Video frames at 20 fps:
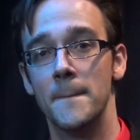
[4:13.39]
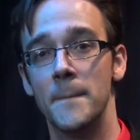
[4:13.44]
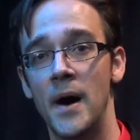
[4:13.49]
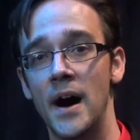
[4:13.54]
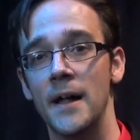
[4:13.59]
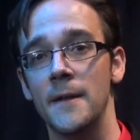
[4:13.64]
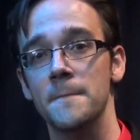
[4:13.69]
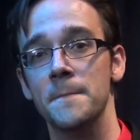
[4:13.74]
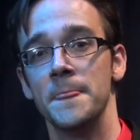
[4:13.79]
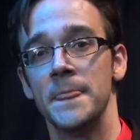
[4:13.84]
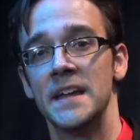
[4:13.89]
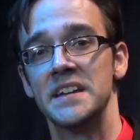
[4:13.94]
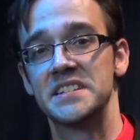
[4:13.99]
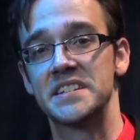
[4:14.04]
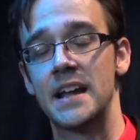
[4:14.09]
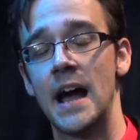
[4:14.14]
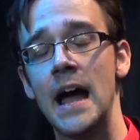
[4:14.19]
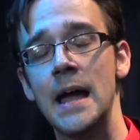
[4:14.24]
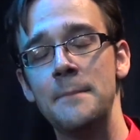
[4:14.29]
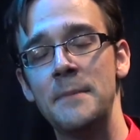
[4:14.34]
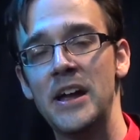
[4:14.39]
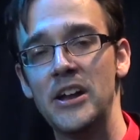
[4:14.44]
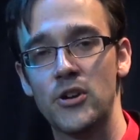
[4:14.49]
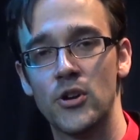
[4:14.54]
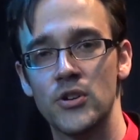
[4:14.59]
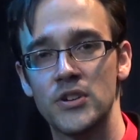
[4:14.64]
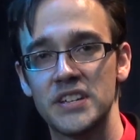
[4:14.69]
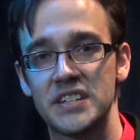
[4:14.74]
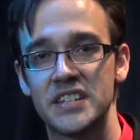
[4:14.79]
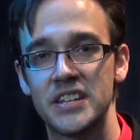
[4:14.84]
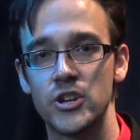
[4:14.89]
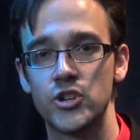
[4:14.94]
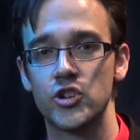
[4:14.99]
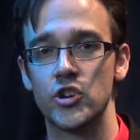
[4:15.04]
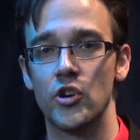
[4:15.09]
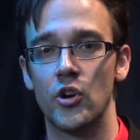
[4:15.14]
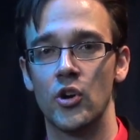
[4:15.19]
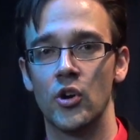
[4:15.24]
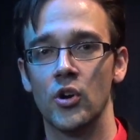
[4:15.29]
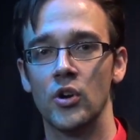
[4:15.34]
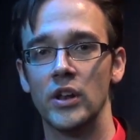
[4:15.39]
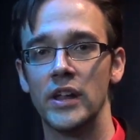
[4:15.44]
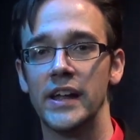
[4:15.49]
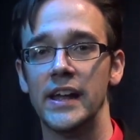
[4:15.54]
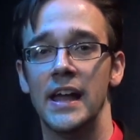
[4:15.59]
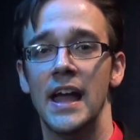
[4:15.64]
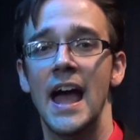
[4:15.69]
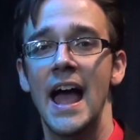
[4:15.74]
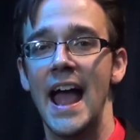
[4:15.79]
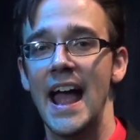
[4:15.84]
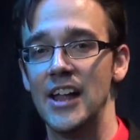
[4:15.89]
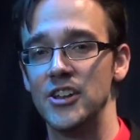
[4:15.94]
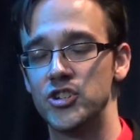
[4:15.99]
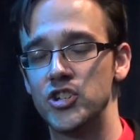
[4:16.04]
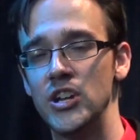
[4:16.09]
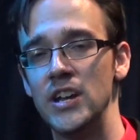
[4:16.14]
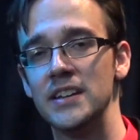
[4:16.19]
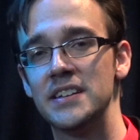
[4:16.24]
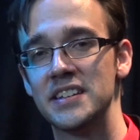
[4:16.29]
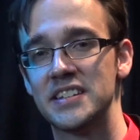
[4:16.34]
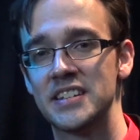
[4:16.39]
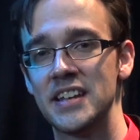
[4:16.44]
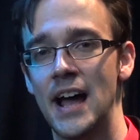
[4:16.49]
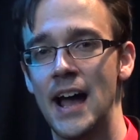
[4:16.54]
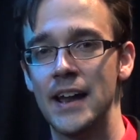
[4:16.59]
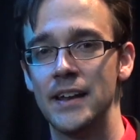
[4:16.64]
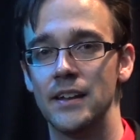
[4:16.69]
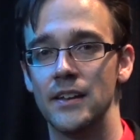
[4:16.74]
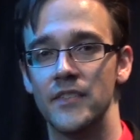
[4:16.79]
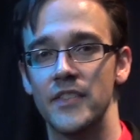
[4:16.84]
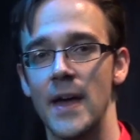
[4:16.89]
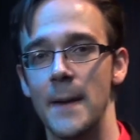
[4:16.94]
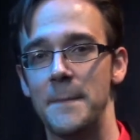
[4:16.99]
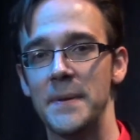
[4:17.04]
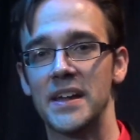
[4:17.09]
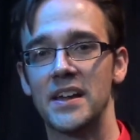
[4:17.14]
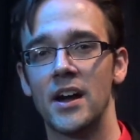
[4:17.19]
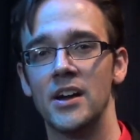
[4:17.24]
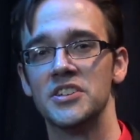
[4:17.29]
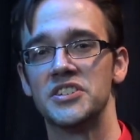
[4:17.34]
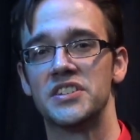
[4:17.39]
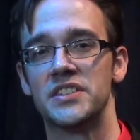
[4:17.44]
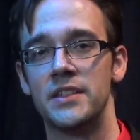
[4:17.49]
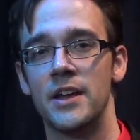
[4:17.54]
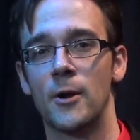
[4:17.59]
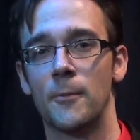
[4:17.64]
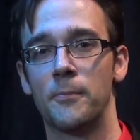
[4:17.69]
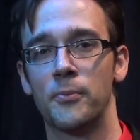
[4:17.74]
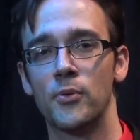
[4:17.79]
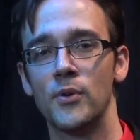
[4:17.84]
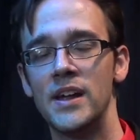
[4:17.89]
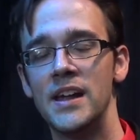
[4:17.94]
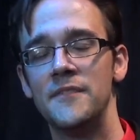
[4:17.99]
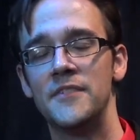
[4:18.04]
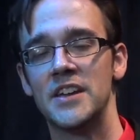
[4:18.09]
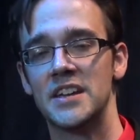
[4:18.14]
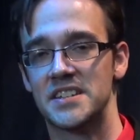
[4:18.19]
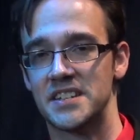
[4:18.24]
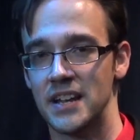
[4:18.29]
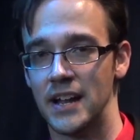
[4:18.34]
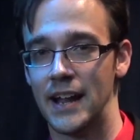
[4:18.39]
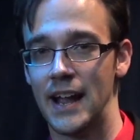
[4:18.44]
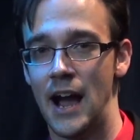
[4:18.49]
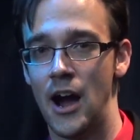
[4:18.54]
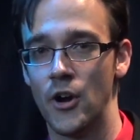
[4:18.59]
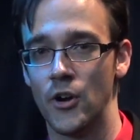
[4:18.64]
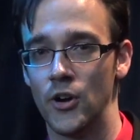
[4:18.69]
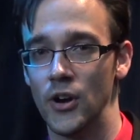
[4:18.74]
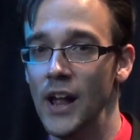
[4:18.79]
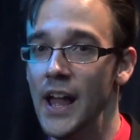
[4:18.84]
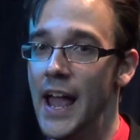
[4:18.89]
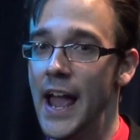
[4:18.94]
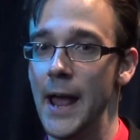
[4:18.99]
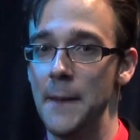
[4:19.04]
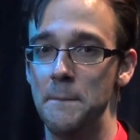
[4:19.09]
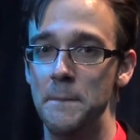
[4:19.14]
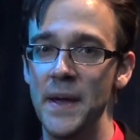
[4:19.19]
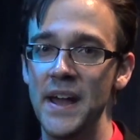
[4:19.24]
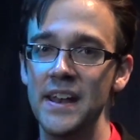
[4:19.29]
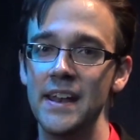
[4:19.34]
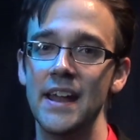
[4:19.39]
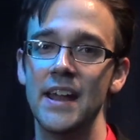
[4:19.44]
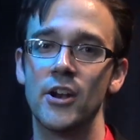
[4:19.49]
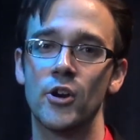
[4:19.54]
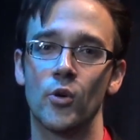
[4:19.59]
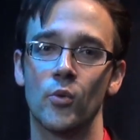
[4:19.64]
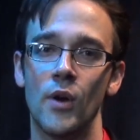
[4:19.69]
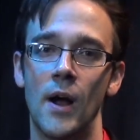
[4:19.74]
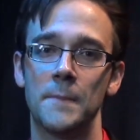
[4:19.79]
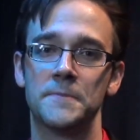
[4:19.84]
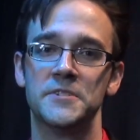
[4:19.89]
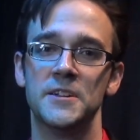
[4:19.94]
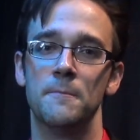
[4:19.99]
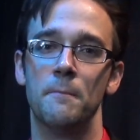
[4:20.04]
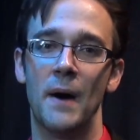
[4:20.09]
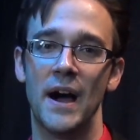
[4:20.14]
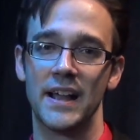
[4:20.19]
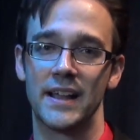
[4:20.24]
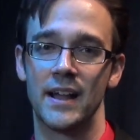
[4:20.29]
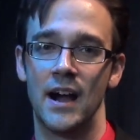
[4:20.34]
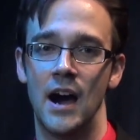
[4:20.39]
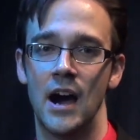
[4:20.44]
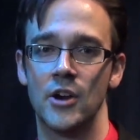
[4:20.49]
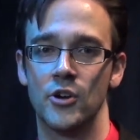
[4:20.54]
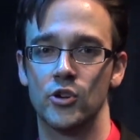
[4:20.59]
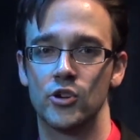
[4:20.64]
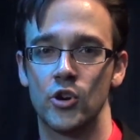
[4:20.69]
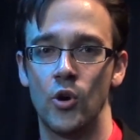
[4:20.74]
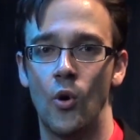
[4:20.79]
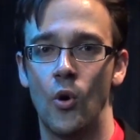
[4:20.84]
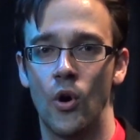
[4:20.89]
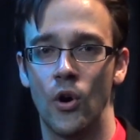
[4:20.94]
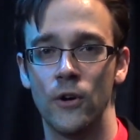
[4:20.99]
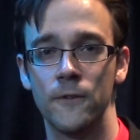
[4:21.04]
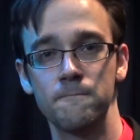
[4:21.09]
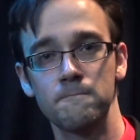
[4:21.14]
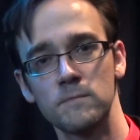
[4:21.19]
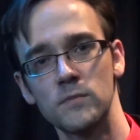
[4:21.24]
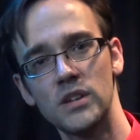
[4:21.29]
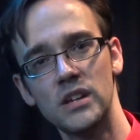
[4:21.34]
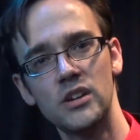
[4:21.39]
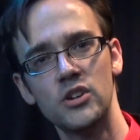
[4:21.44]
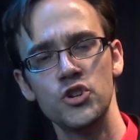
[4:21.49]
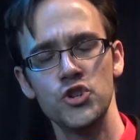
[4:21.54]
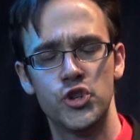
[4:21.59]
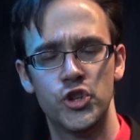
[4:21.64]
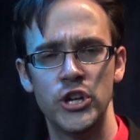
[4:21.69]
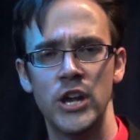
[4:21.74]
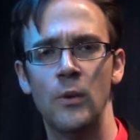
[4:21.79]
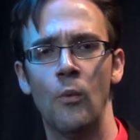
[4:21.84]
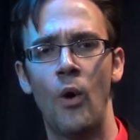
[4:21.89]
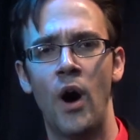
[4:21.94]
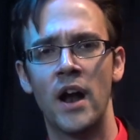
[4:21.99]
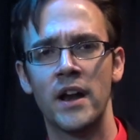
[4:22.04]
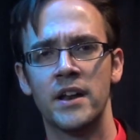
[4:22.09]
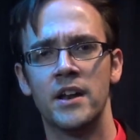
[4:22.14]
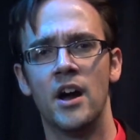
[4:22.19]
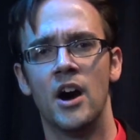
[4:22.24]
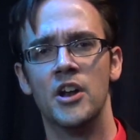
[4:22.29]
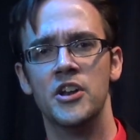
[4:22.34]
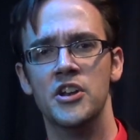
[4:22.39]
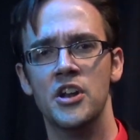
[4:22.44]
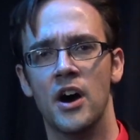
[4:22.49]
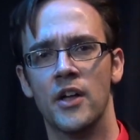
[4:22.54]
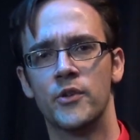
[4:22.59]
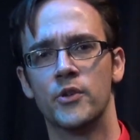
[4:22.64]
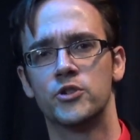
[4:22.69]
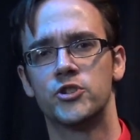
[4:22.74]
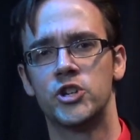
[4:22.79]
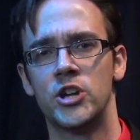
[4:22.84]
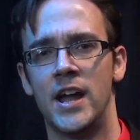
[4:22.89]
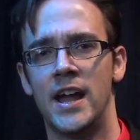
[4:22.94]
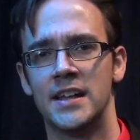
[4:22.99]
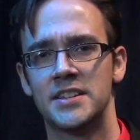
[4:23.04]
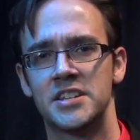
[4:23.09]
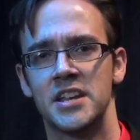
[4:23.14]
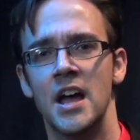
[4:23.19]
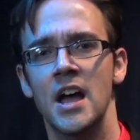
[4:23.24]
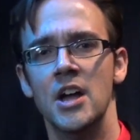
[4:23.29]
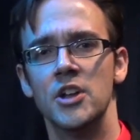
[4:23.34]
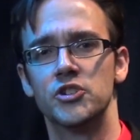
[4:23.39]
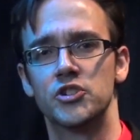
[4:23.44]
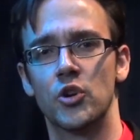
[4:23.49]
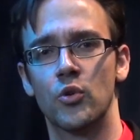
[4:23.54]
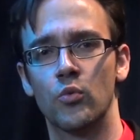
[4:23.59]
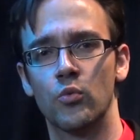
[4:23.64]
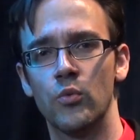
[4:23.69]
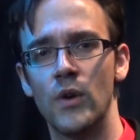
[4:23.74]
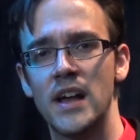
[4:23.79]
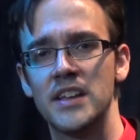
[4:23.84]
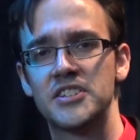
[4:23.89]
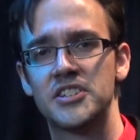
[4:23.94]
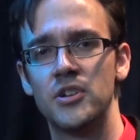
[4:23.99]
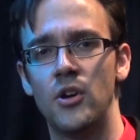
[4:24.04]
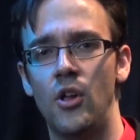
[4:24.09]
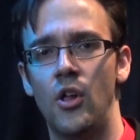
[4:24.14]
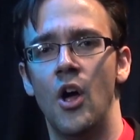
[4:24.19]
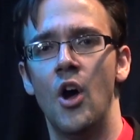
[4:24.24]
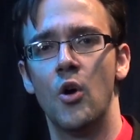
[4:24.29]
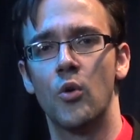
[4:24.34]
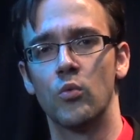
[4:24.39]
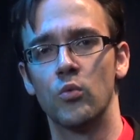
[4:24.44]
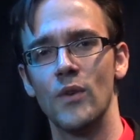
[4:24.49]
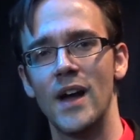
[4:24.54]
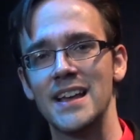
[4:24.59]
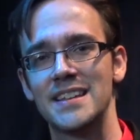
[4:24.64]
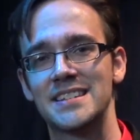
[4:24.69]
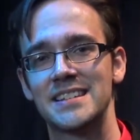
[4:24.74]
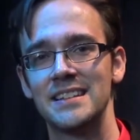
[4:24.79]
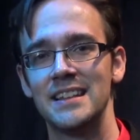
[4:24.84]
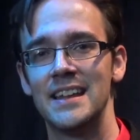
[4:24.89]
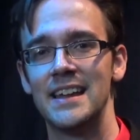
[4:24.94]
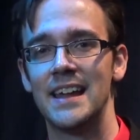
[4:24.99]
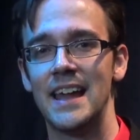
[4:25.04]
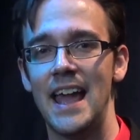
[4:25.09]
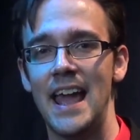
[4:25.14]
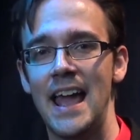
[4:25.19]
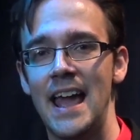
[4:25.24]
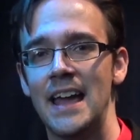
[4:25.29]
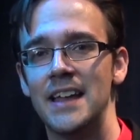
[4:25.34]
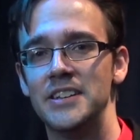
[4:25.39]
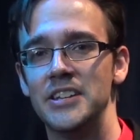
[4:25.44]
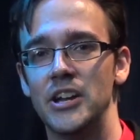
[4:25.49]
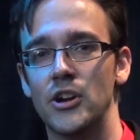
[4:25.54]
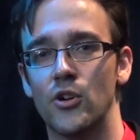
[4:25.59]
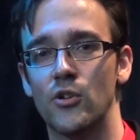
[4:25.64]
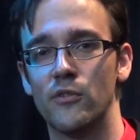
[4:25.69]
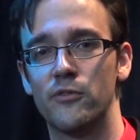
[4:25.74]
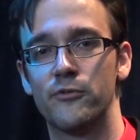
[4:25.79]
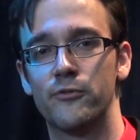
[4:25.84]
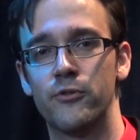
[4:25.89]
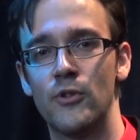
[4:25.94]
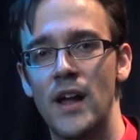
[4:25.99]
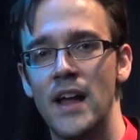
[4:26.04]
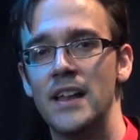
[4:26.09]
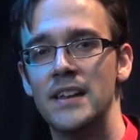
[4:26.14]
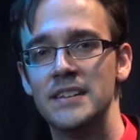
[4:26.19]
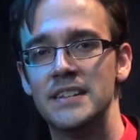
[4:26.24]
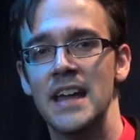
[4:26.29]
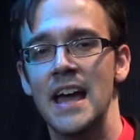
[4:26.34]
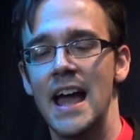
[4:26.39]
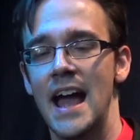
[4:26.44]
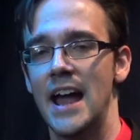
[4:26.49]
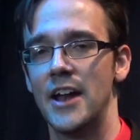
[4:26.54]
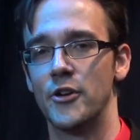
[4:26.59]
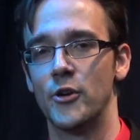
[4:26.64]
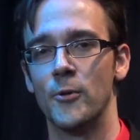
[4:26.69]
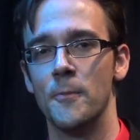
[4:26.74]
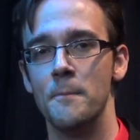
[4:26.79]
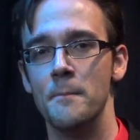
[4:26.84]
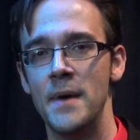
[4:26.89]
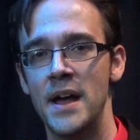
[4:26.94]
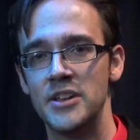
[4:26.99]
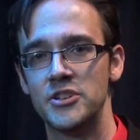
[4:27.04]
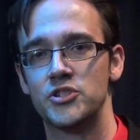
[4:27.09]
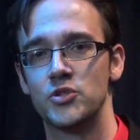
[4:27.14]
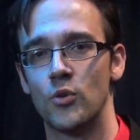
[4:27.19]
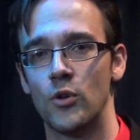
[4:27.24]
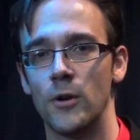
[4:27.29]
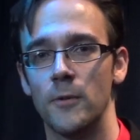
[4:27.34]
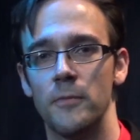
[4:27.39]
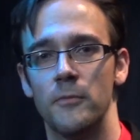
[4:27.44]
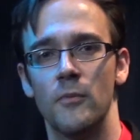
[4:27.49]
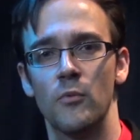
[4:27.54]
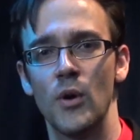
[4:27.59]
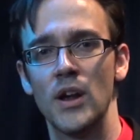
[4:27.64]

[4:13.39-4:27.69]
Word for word: but Skye made her decision early, and she decided that because their previous encounter had been interrupted by Connor Corr she wanted another chance to wrestle Wrestling Andy, her friend and her mentor.